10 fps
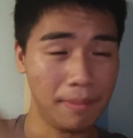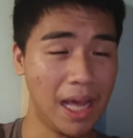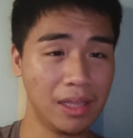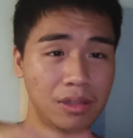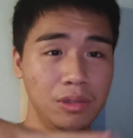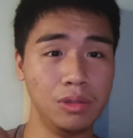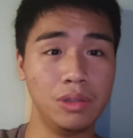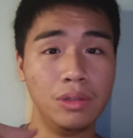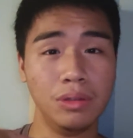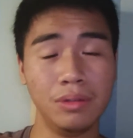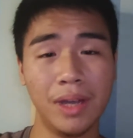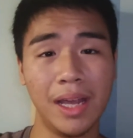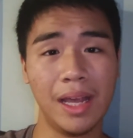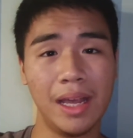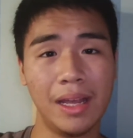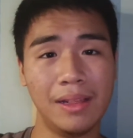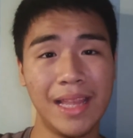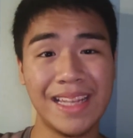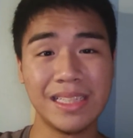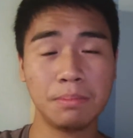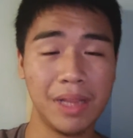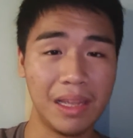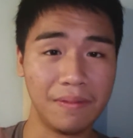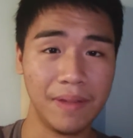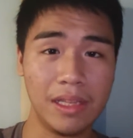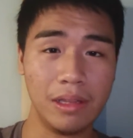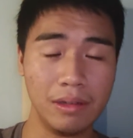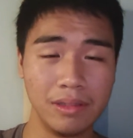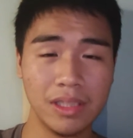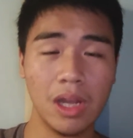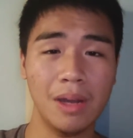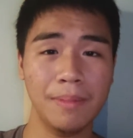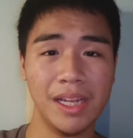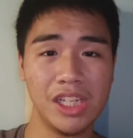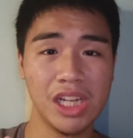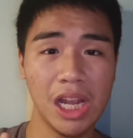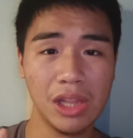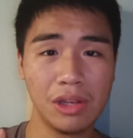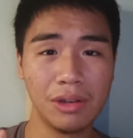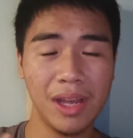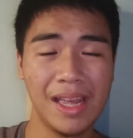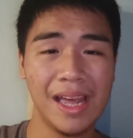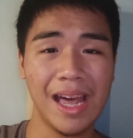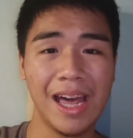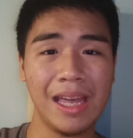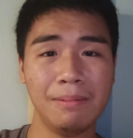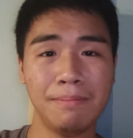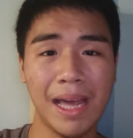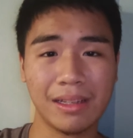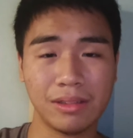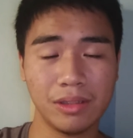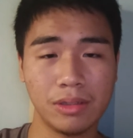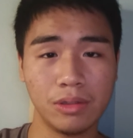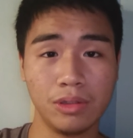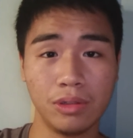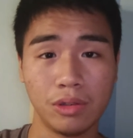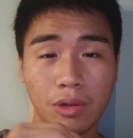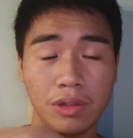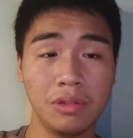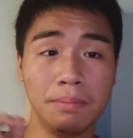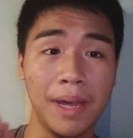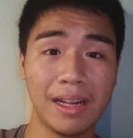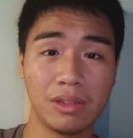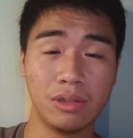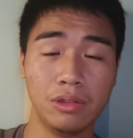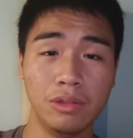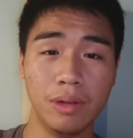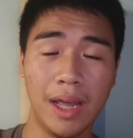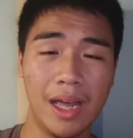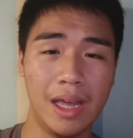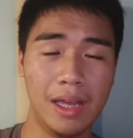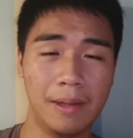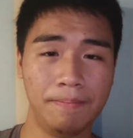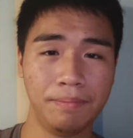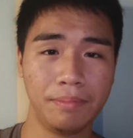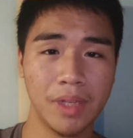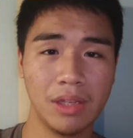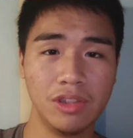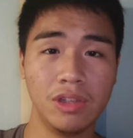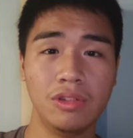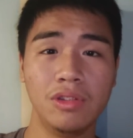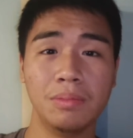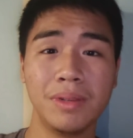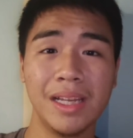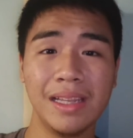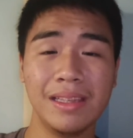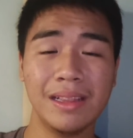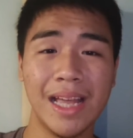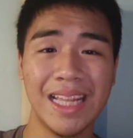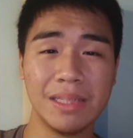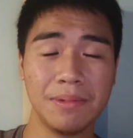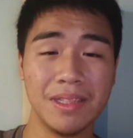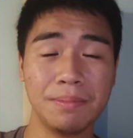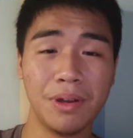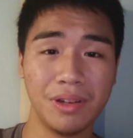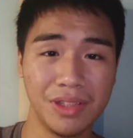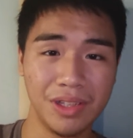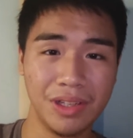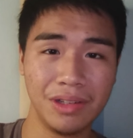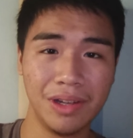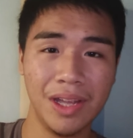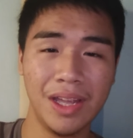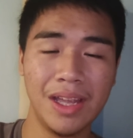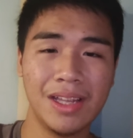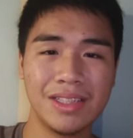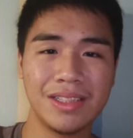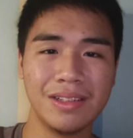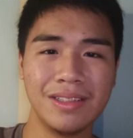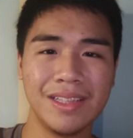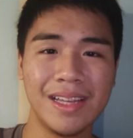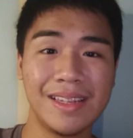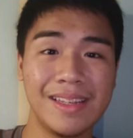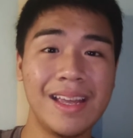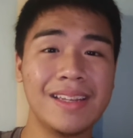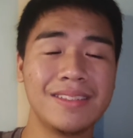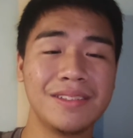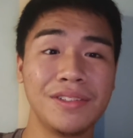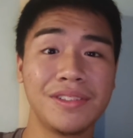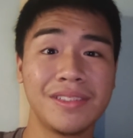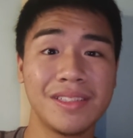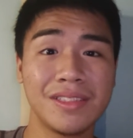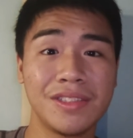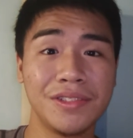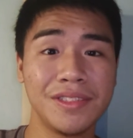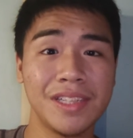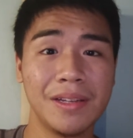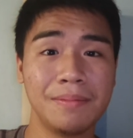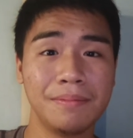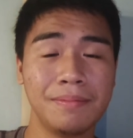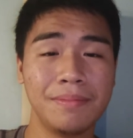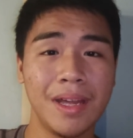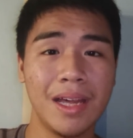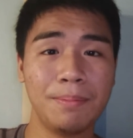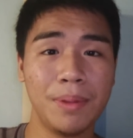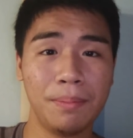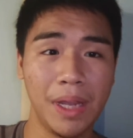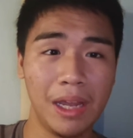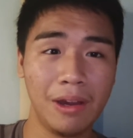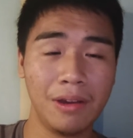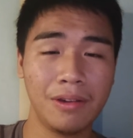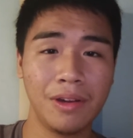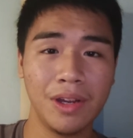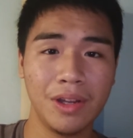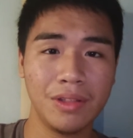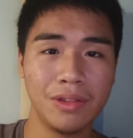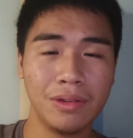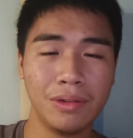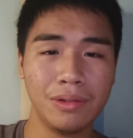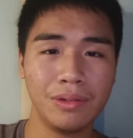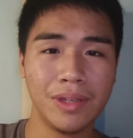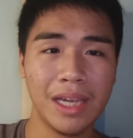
back to do let's play videos on my channel. I back to, going to back to continue to play The Last of Us Part 2. So like yeah, so just do some prepare to